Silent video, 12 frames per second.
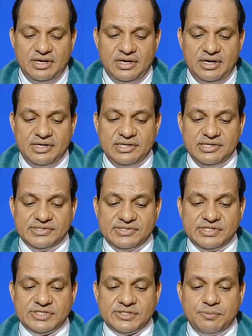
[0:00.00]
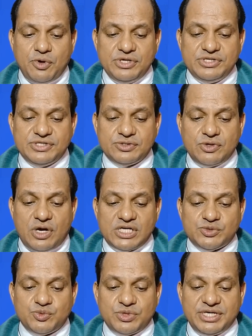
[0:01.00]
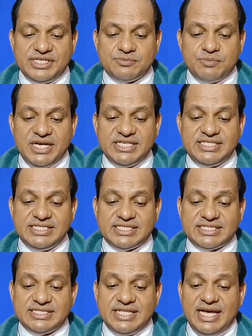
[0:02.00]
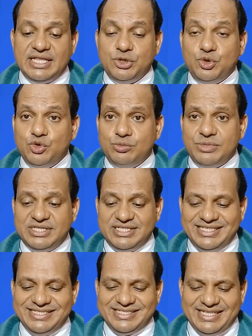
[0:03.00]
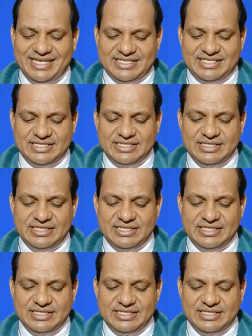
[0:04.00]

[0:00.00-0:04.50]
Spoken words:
And the sixth point is God's word is mightier than human intellect.